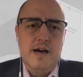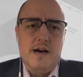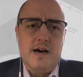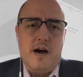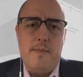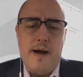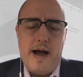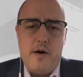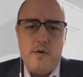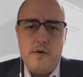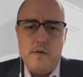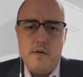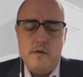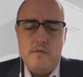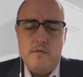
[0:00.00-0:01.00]
about
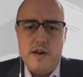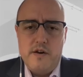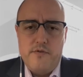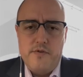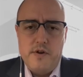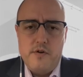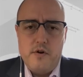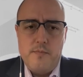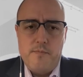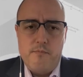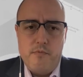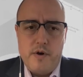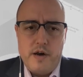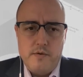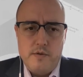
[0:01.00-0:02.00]
Radio Free Europe,
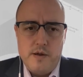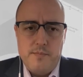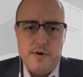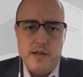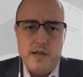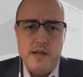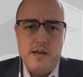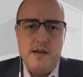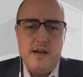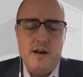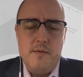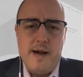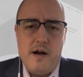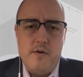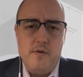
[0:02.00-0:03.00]
Radio Liberty, and
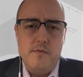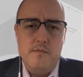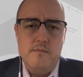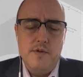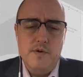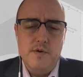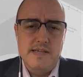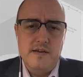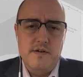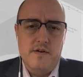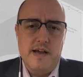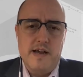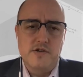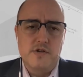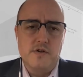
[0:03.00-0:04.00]
about U.S.
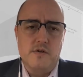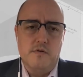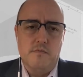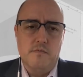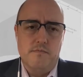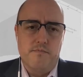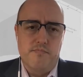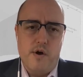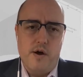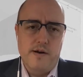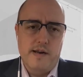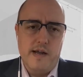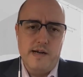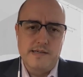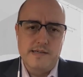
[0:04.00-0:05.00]
international
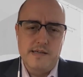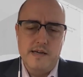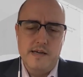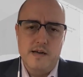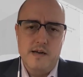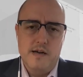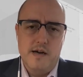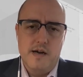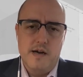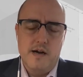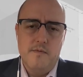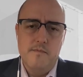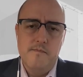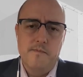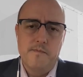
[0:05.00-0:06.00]
broadcasting.
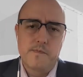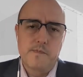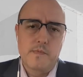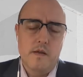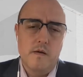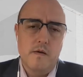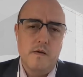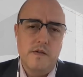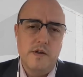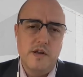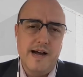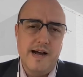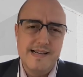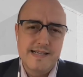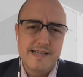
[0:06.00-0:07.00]
The
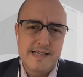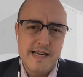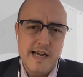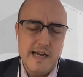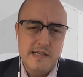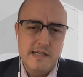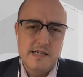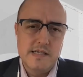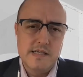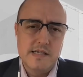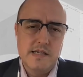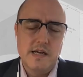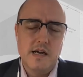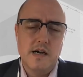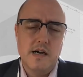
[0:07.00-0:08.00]
United States
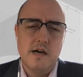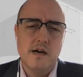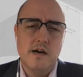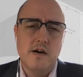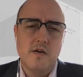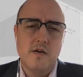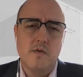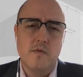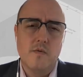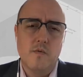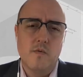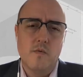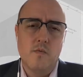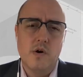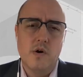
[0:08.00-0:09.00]

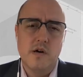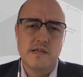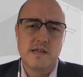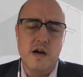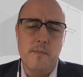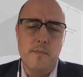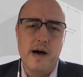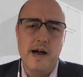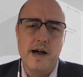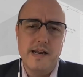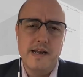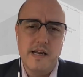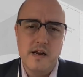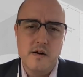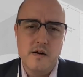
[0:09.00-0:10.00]
was a
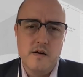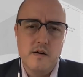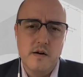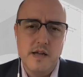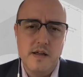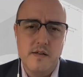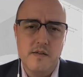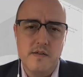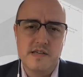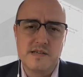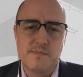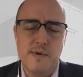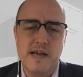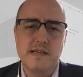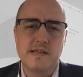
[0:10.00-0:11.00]
pioneer in the
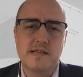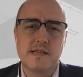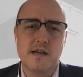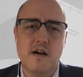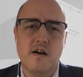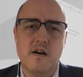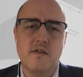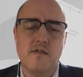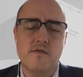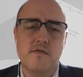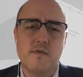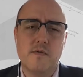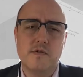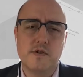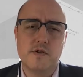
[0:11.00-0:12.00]
space of
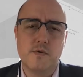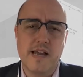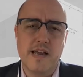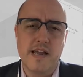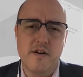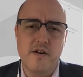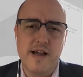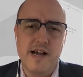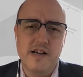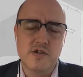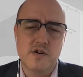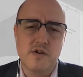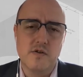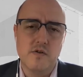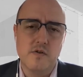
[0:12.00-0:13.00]
doing
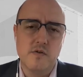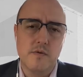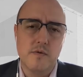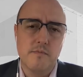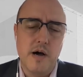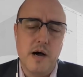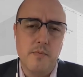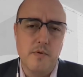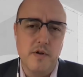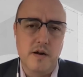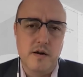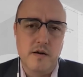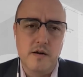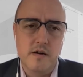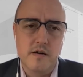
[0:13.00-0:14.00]
international public
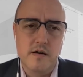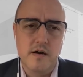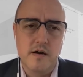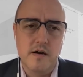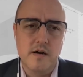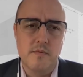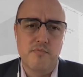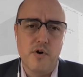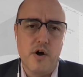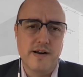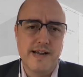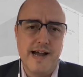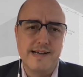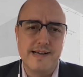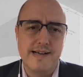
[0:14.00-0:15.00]

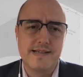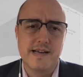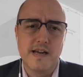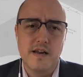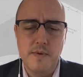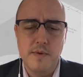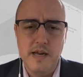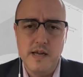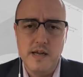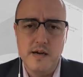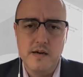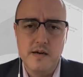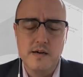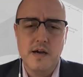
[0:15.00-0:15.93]
broadcasting and media,